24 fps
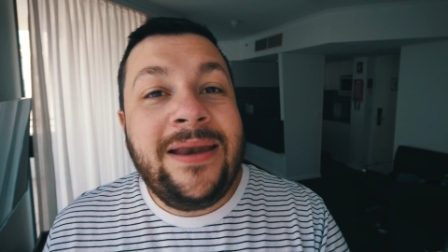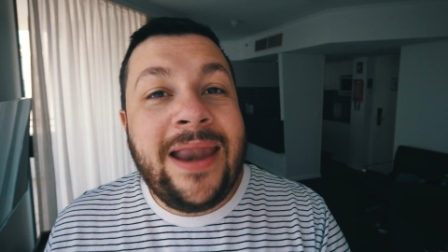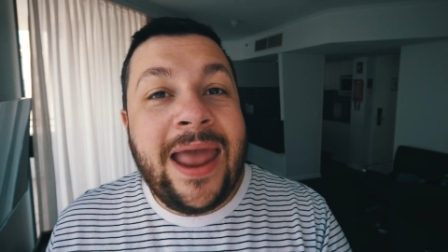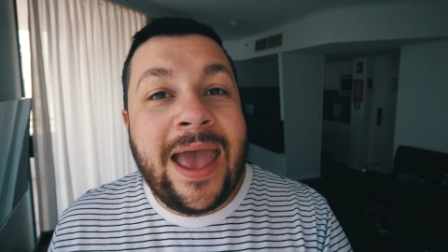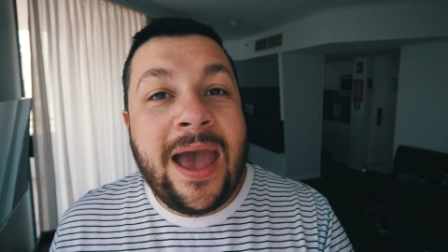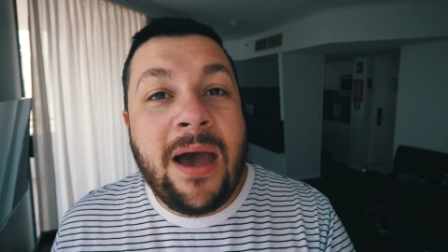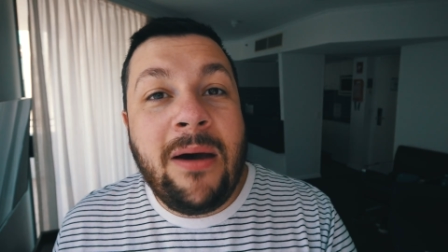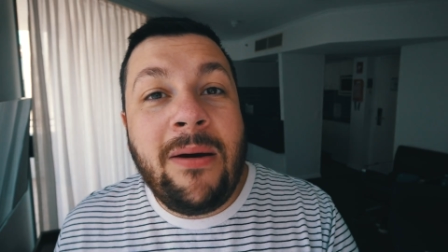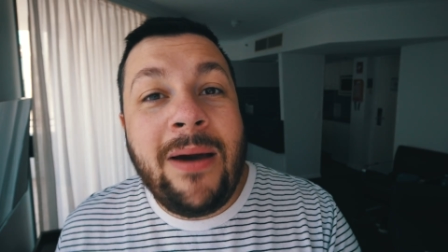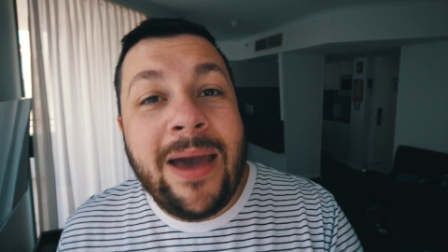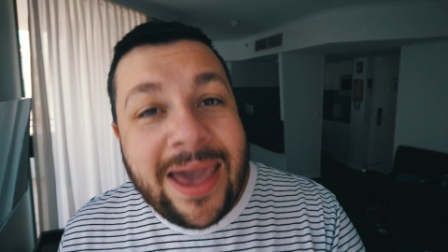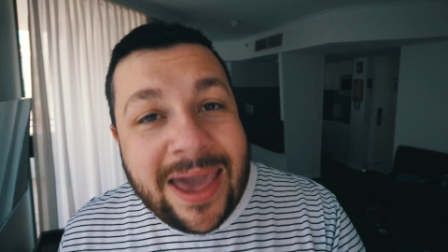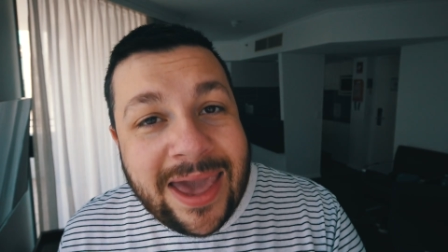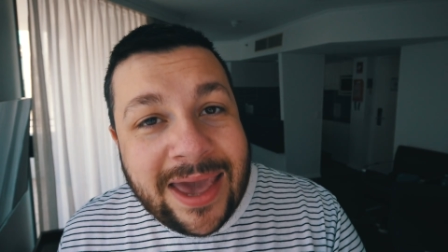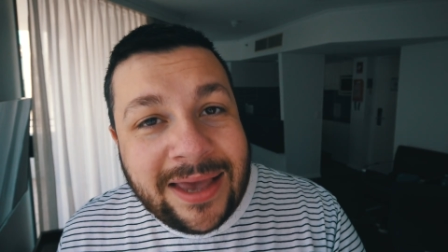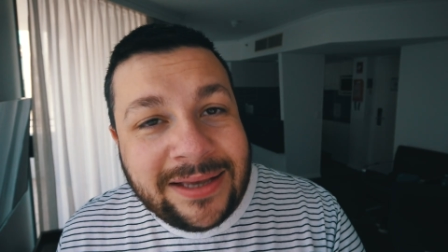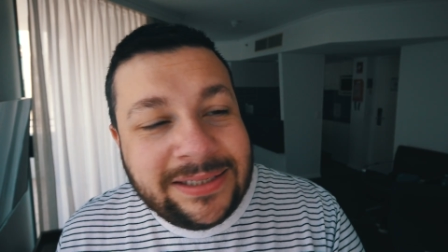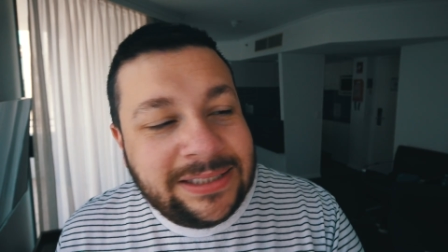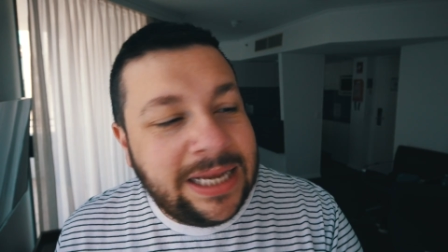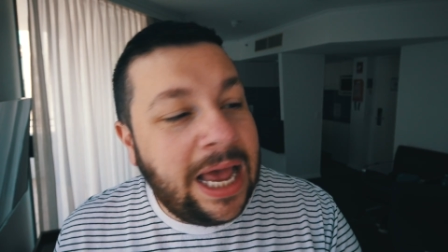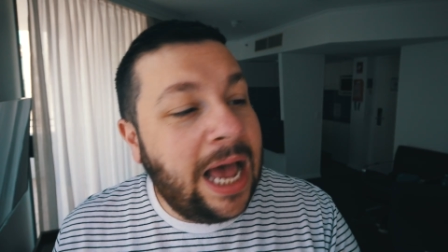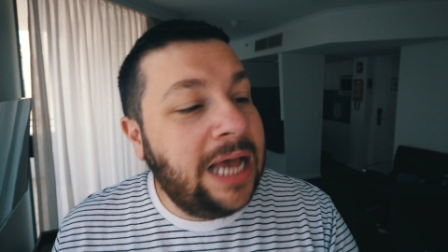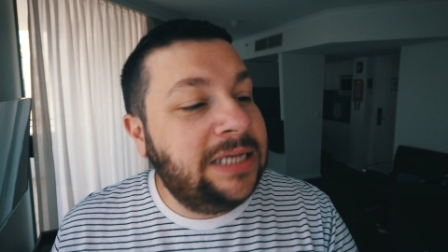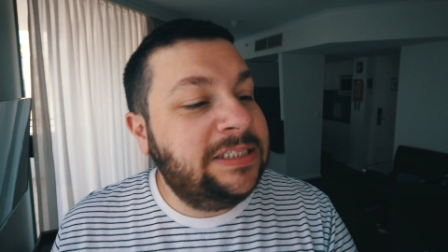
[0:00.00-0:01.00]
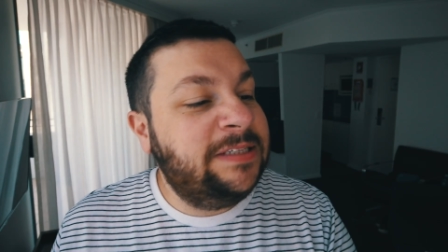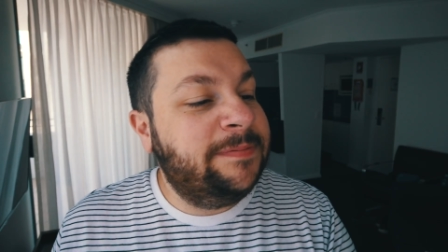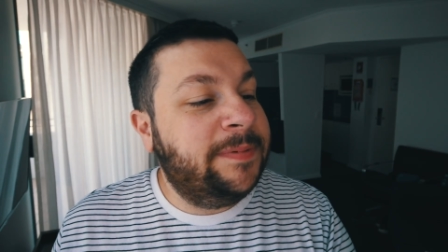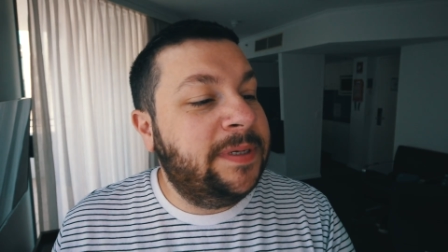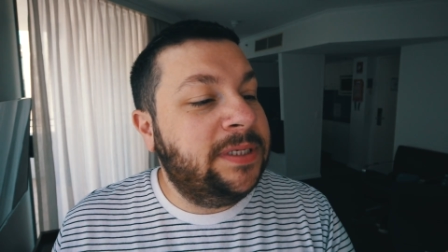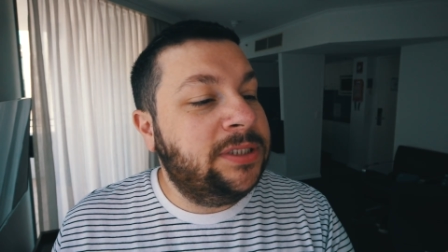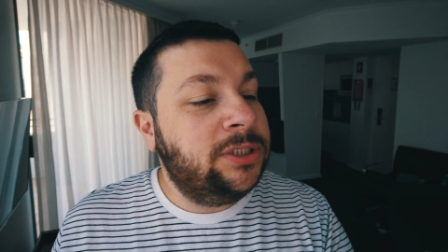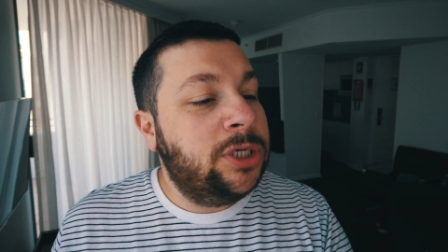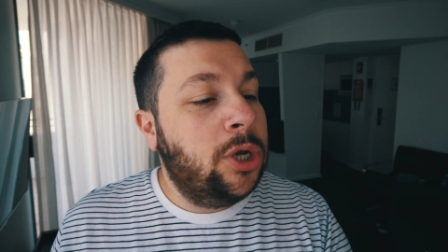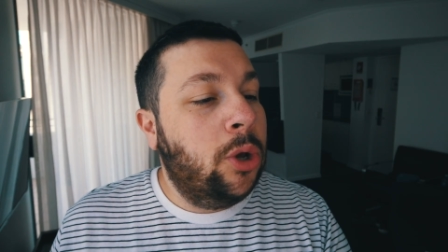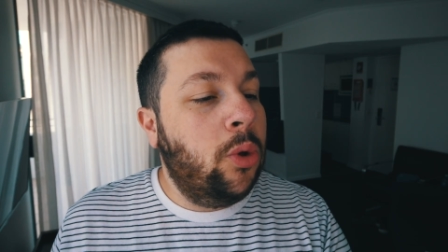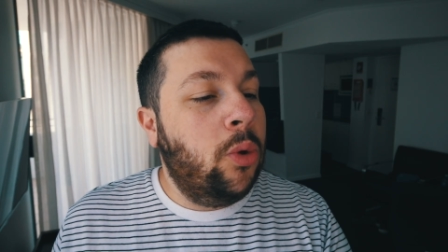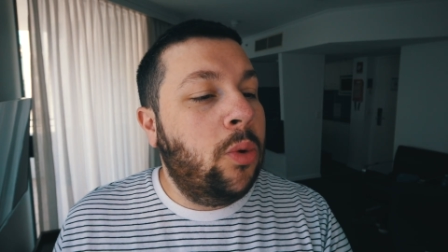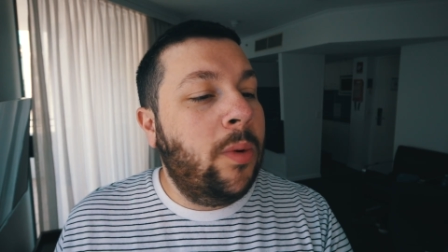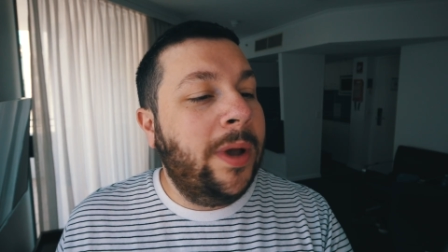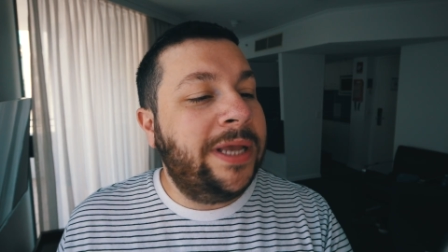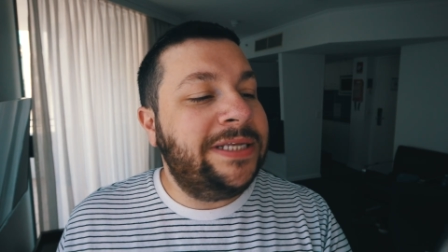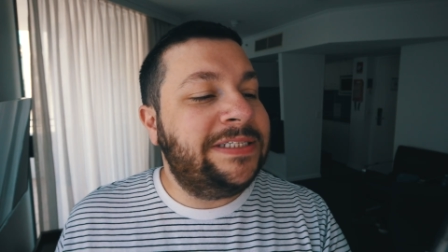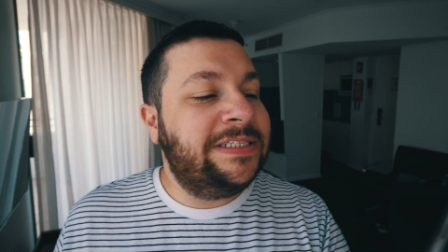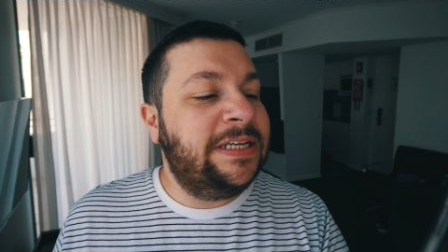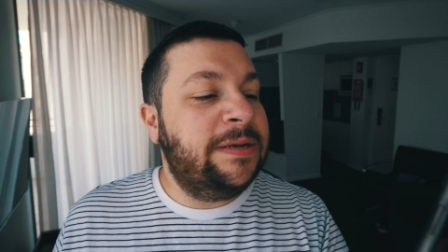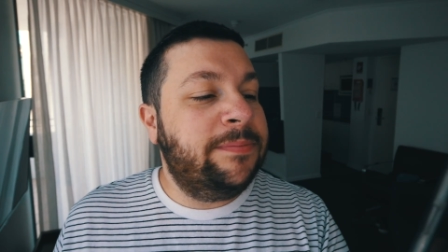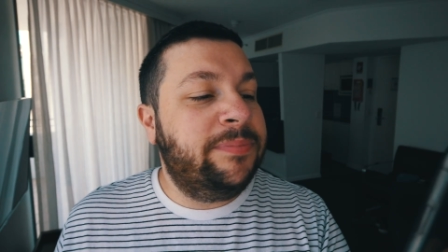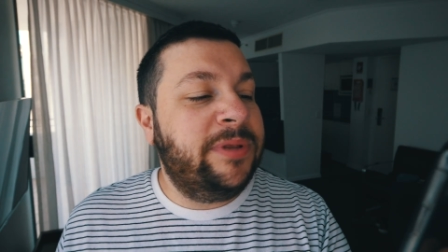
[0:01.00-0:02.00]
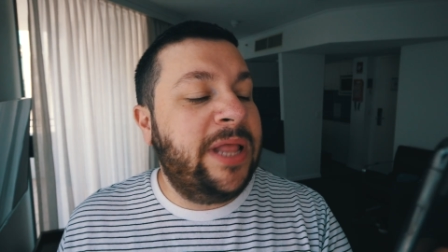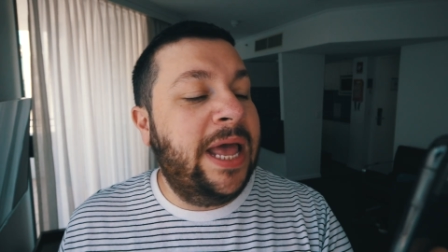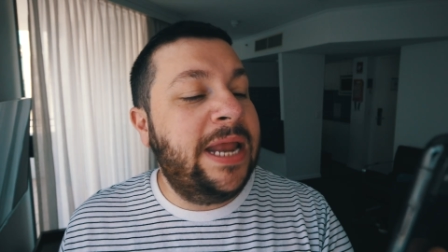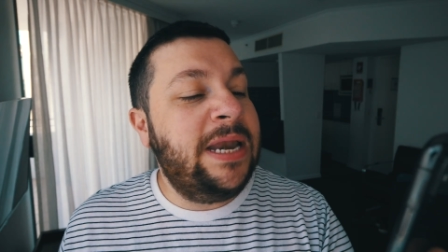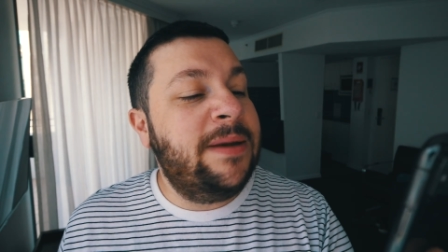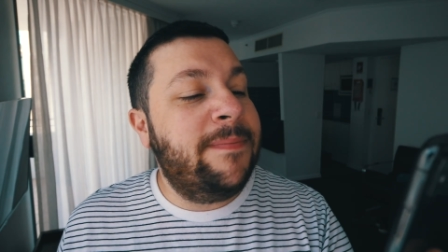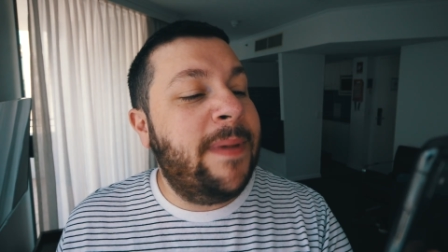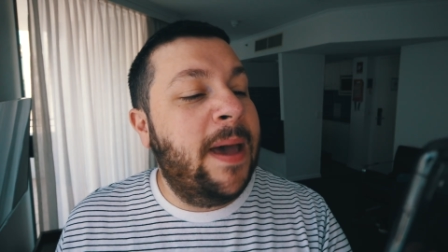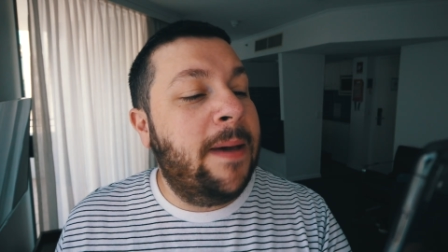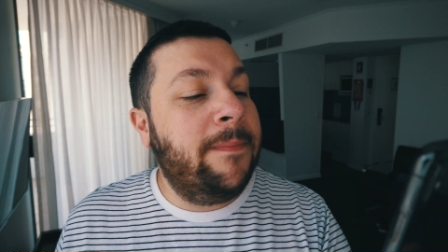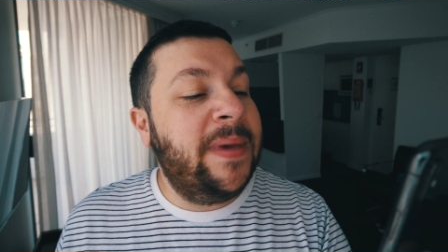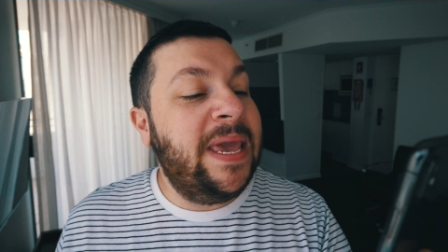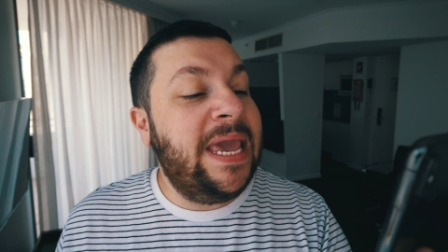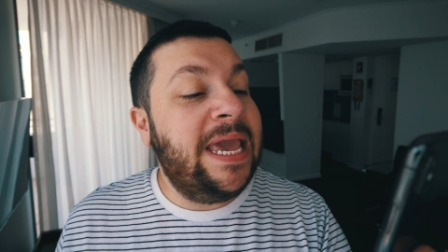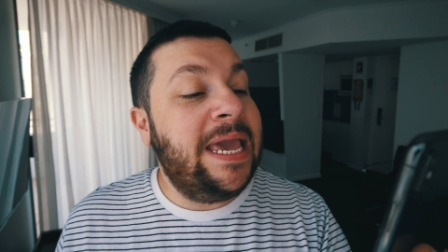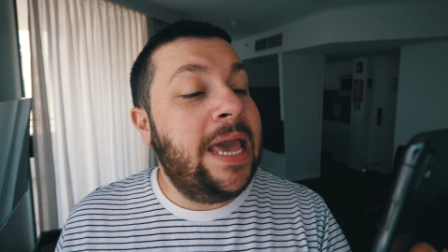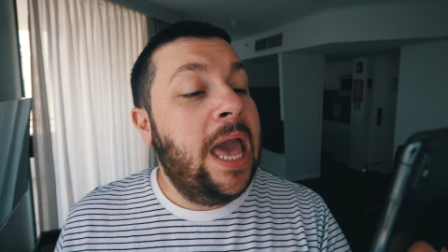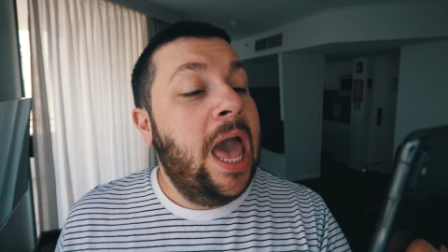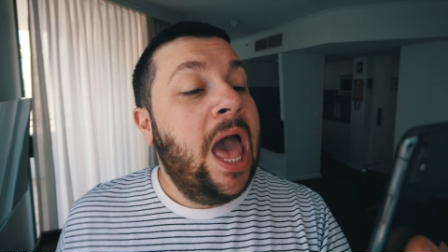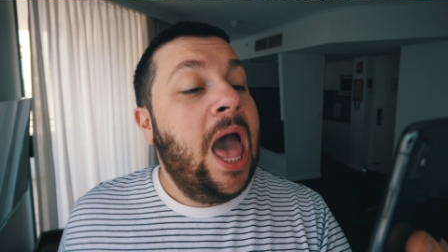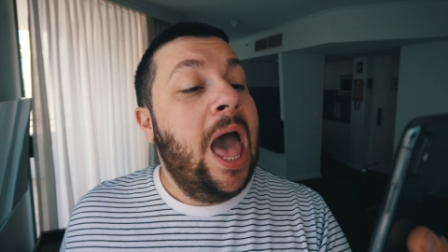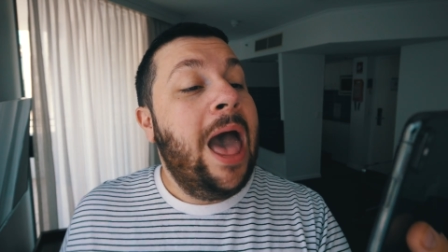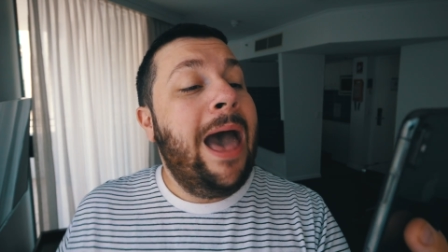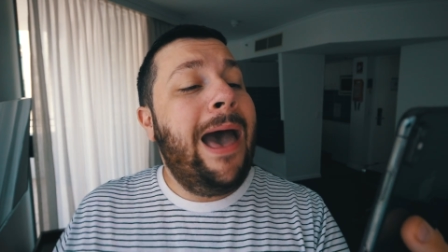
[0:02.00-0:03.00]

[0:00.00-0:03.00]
now ex-husband always complained about being